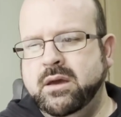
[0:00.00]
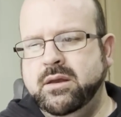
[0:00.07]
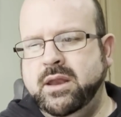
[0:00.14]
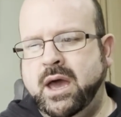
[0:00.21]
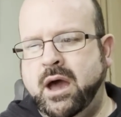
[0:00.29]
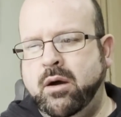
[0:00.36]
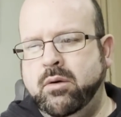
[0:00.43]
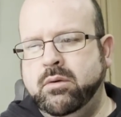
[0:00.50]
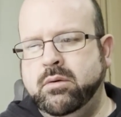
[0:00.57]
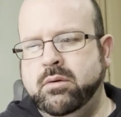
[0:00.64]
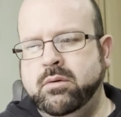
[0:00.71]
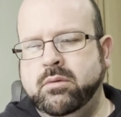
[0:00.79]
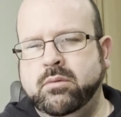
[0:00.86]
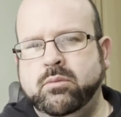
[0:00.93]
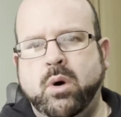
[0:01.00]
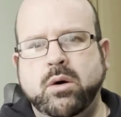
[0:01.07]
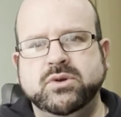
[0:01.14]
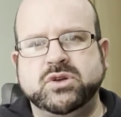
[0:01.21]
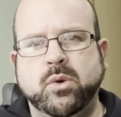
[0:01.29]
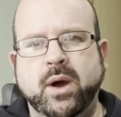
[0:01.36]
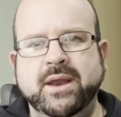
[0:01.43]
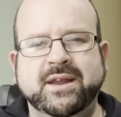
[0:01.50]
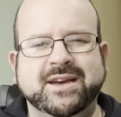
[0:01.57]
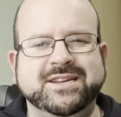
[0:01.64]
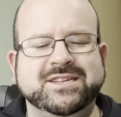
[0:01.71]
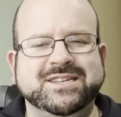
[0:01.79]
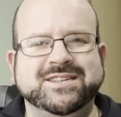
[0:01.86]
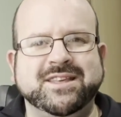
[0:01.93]
Now, what was quite
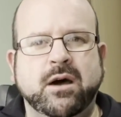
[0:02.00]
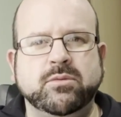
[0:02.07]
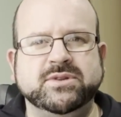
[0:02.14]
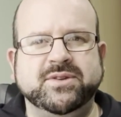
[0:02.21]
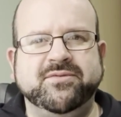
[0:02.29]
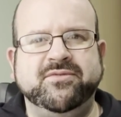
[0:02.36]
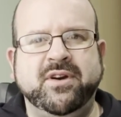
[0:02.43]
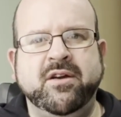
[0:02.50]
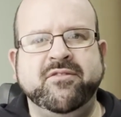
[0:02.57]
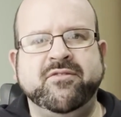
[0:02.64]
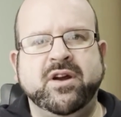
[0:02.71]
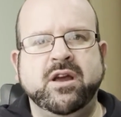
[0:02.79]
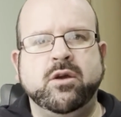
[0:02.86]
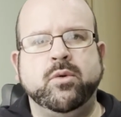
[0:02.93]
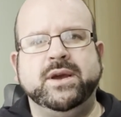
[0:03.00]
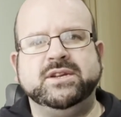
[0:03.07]
nice is that was a very, very quick